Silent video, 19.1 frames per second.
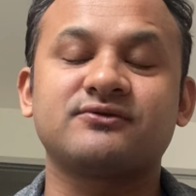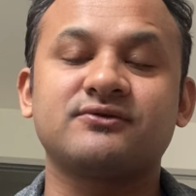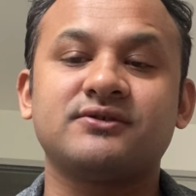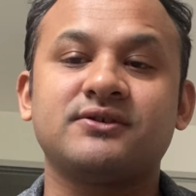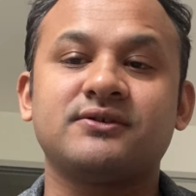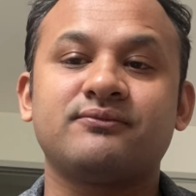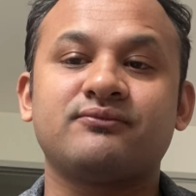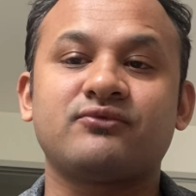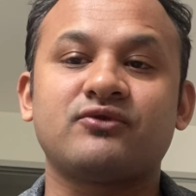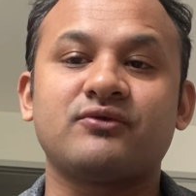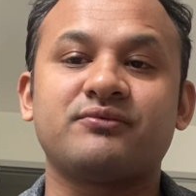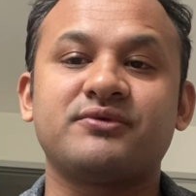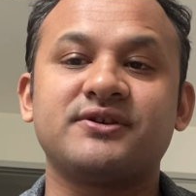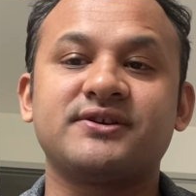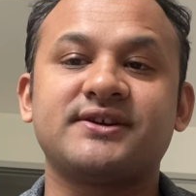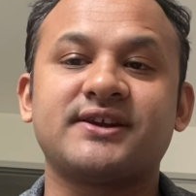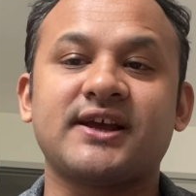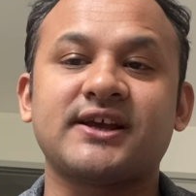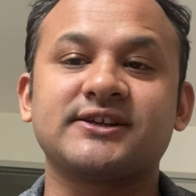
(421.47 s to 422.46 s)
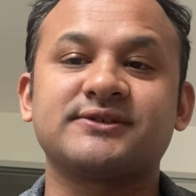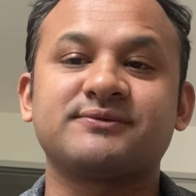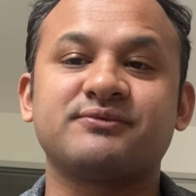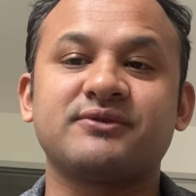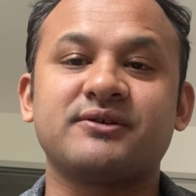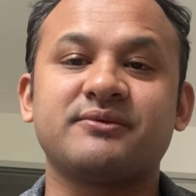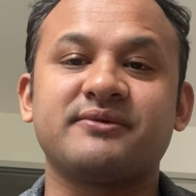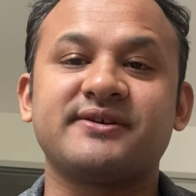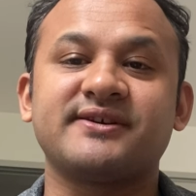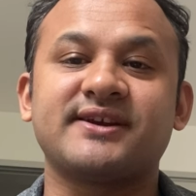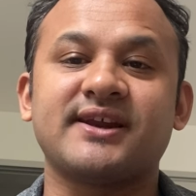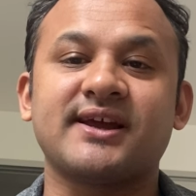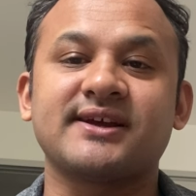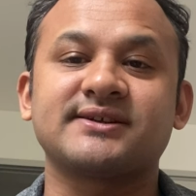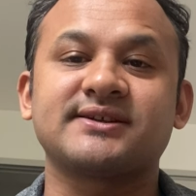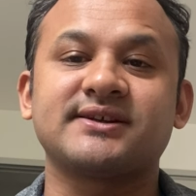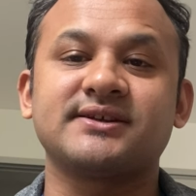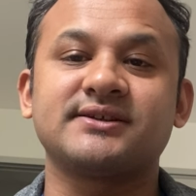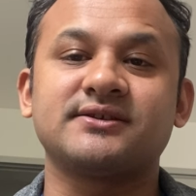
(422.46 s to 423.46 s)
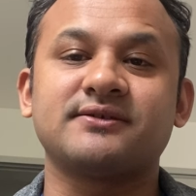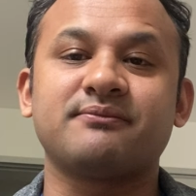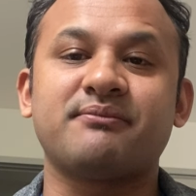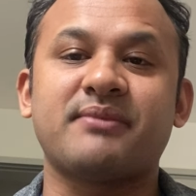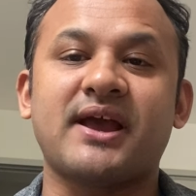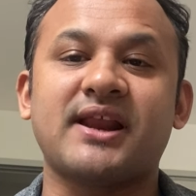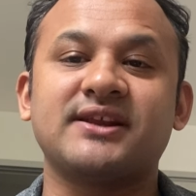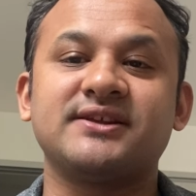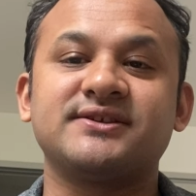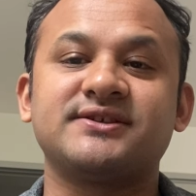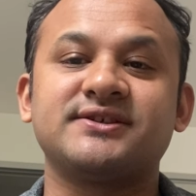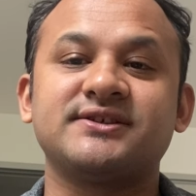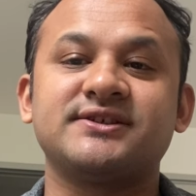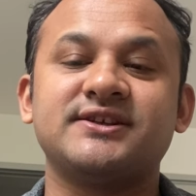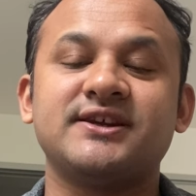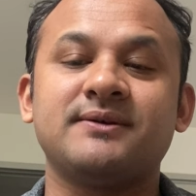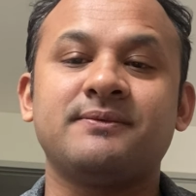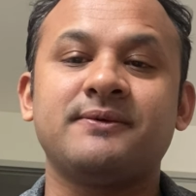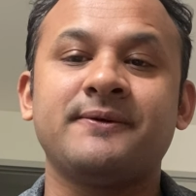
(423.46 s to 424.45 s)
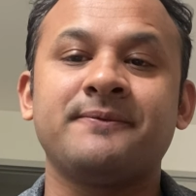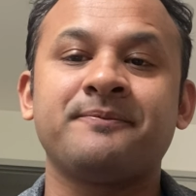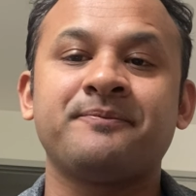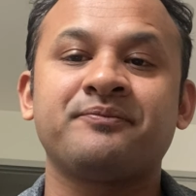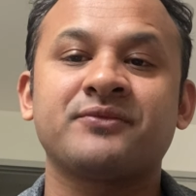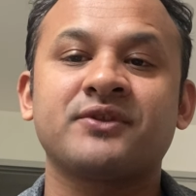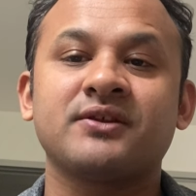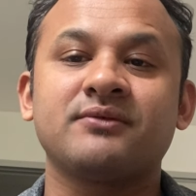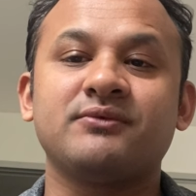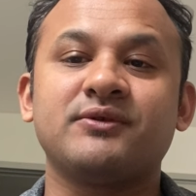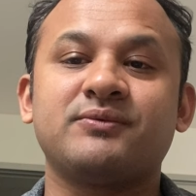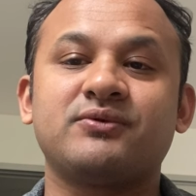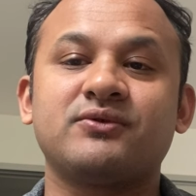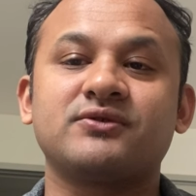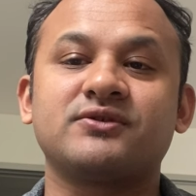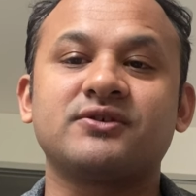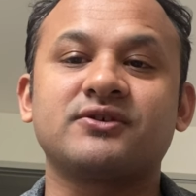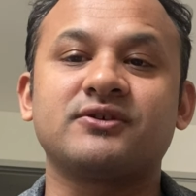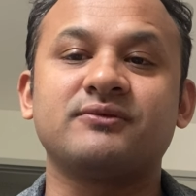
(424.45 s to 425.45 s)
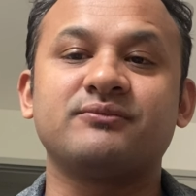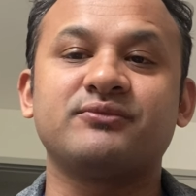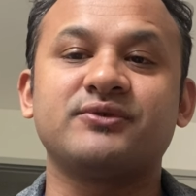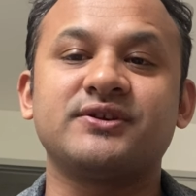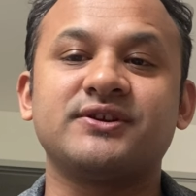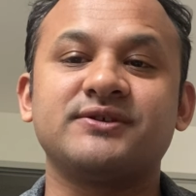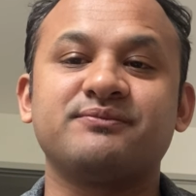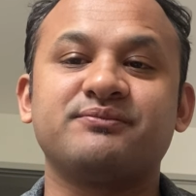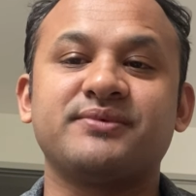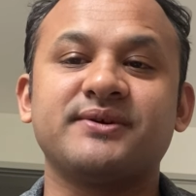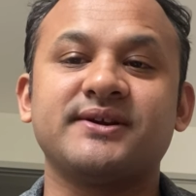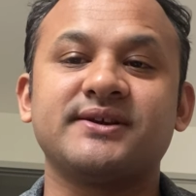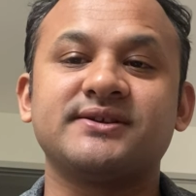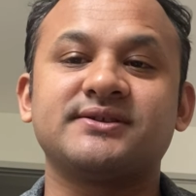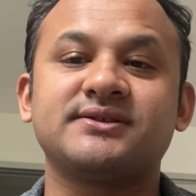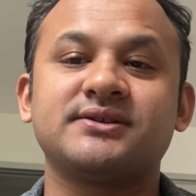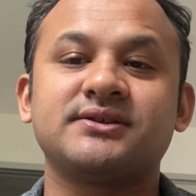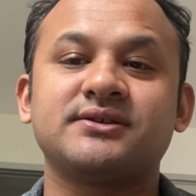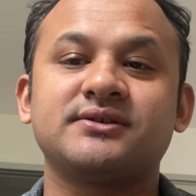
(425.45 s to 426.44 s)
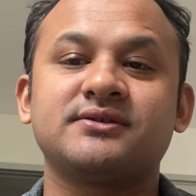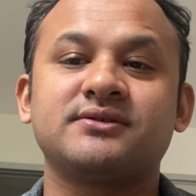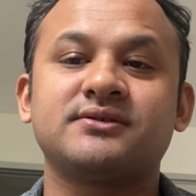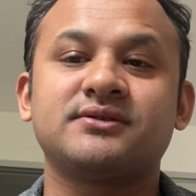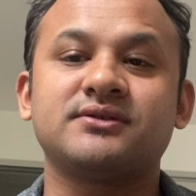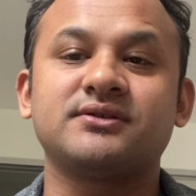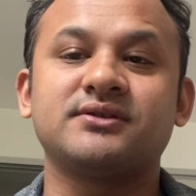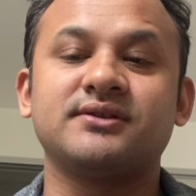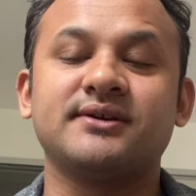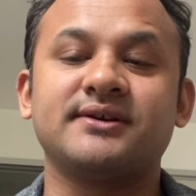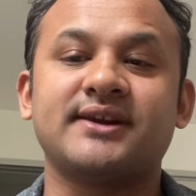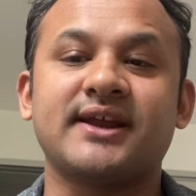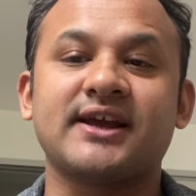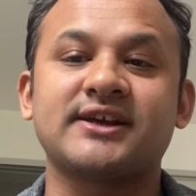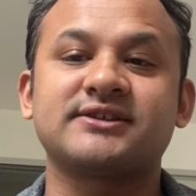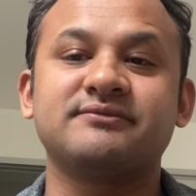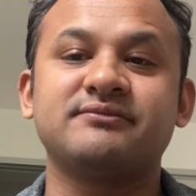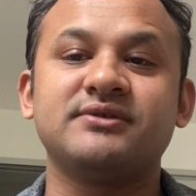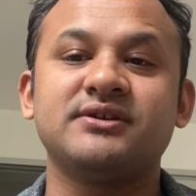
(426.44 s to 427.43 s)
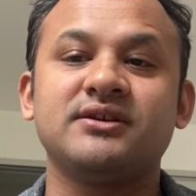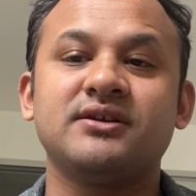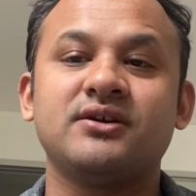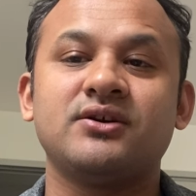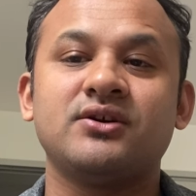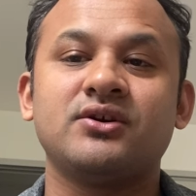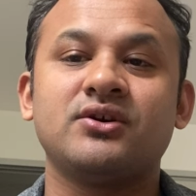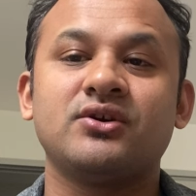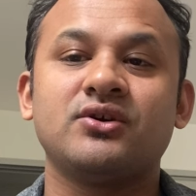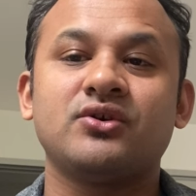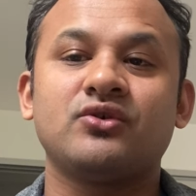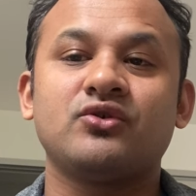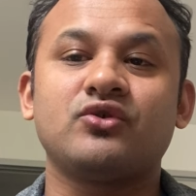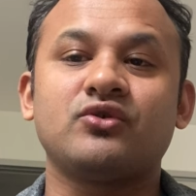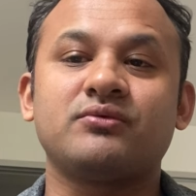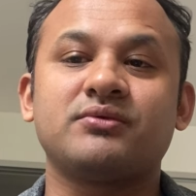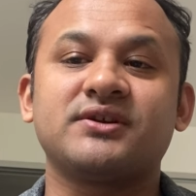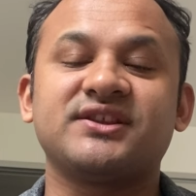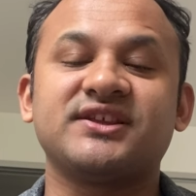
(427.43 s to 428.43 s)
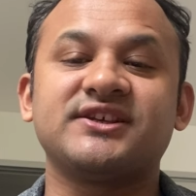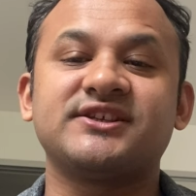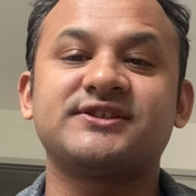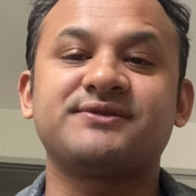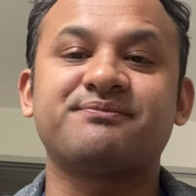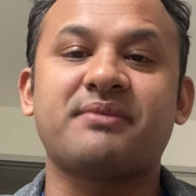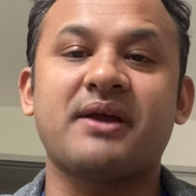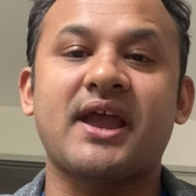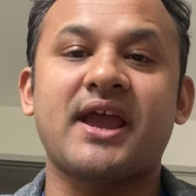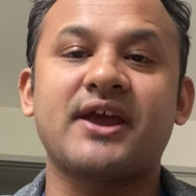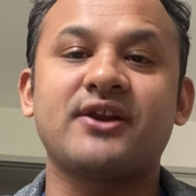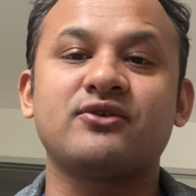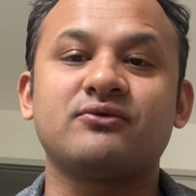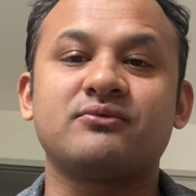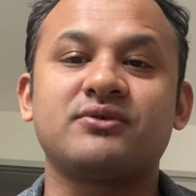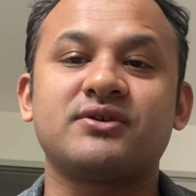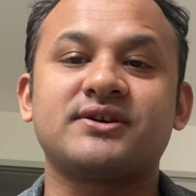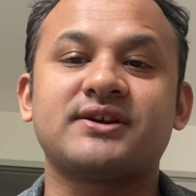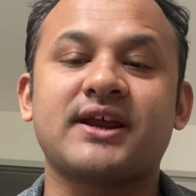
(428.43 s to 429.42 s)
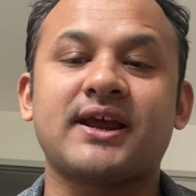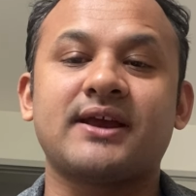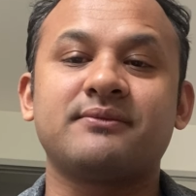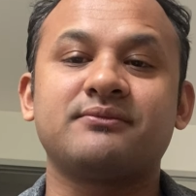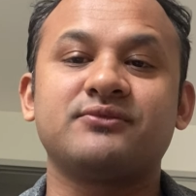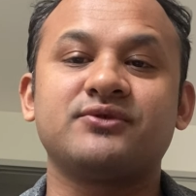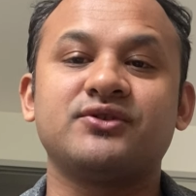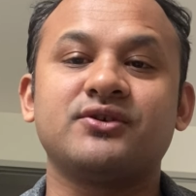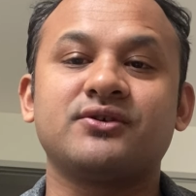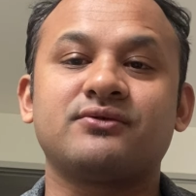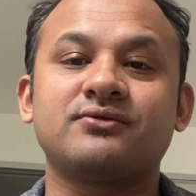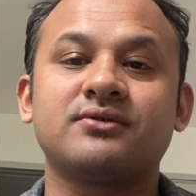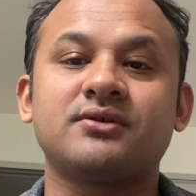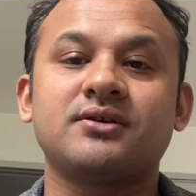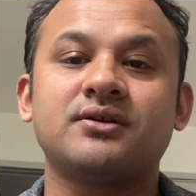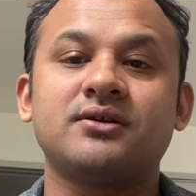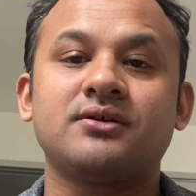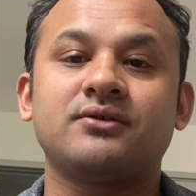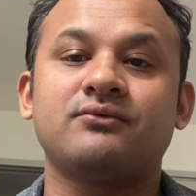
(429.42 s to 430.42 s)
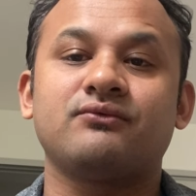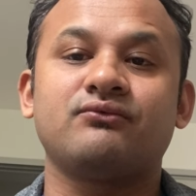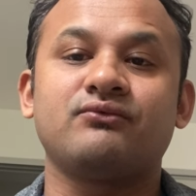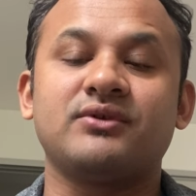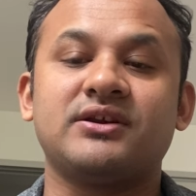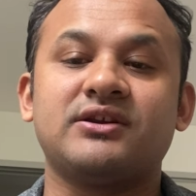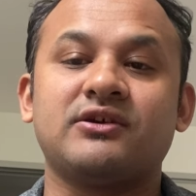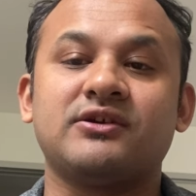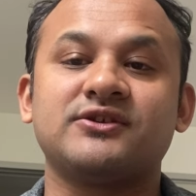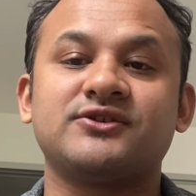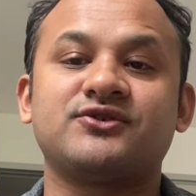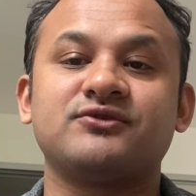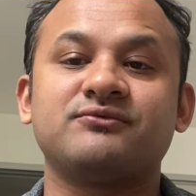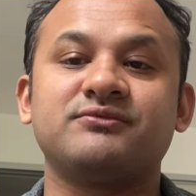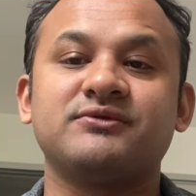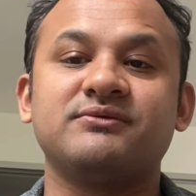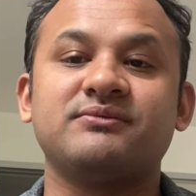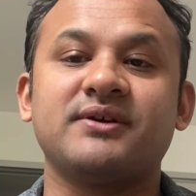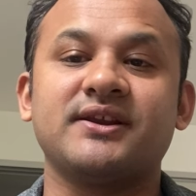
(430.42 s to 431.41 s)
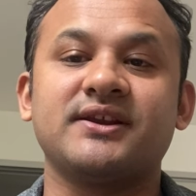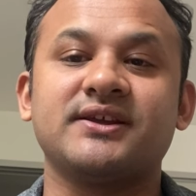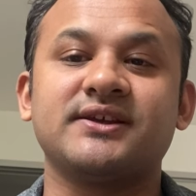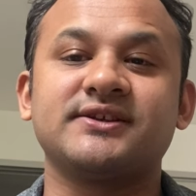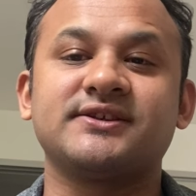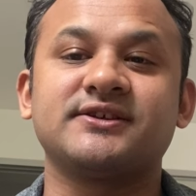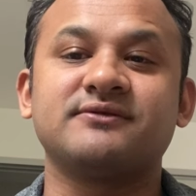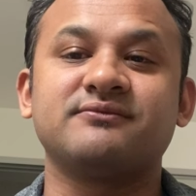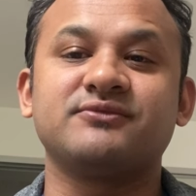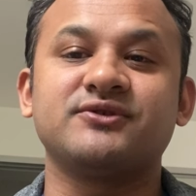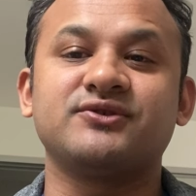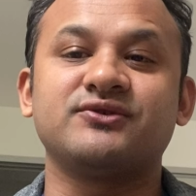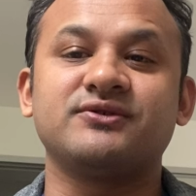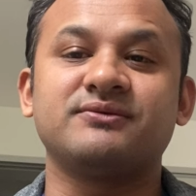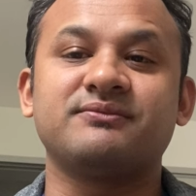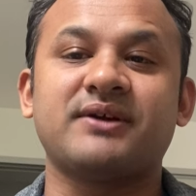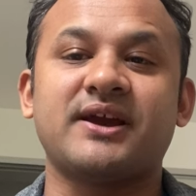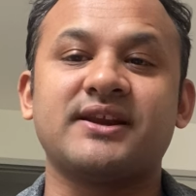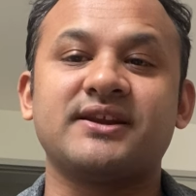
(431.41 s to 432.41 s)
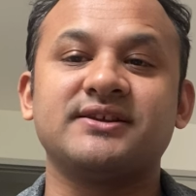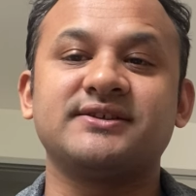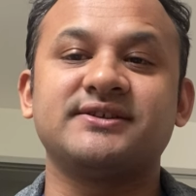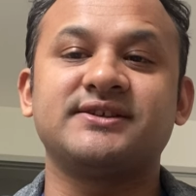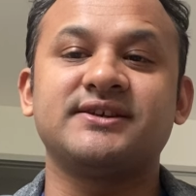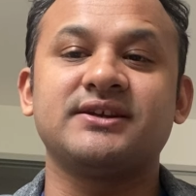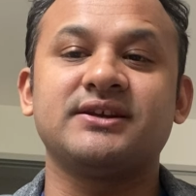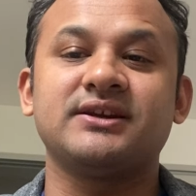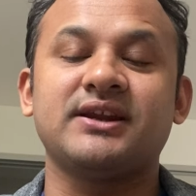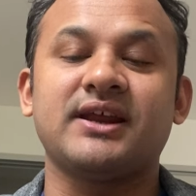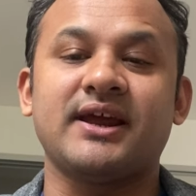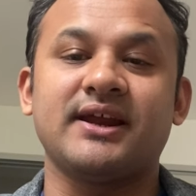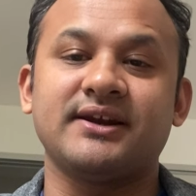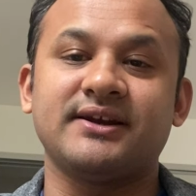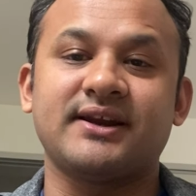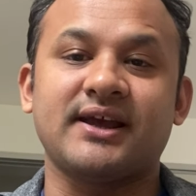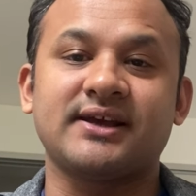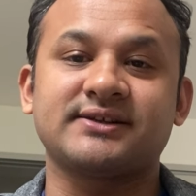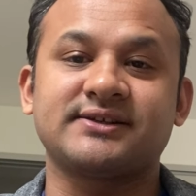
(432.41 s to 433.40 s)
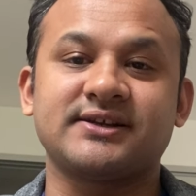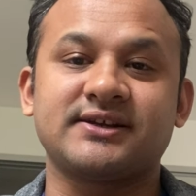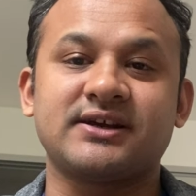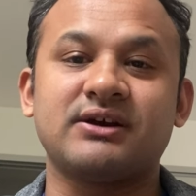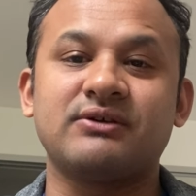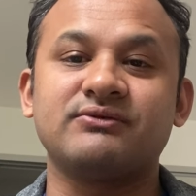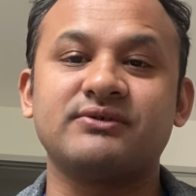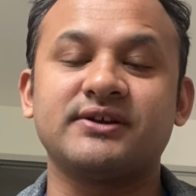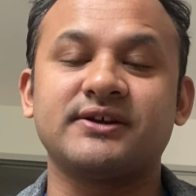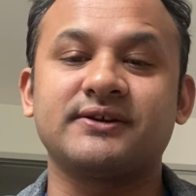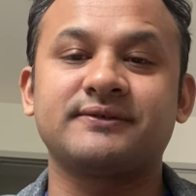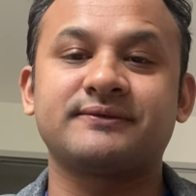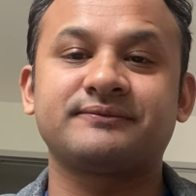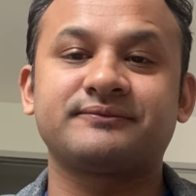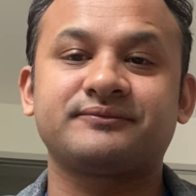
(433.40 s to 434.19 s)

code, profit tax payment tax as a balance sheet debt before the company pays the tax bill. Over the span over time, there will also be variation between financial and tax accounting.